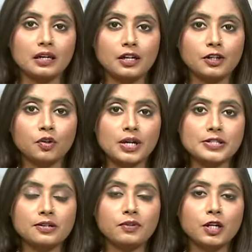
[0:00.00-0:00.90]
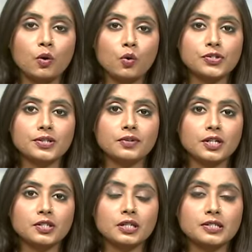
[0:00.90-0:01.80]
Newcastle will host
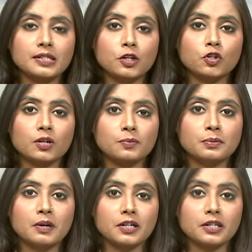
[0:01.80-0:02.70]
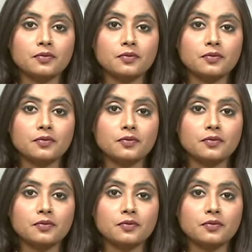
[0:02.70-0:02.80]
Everton at St James Park in a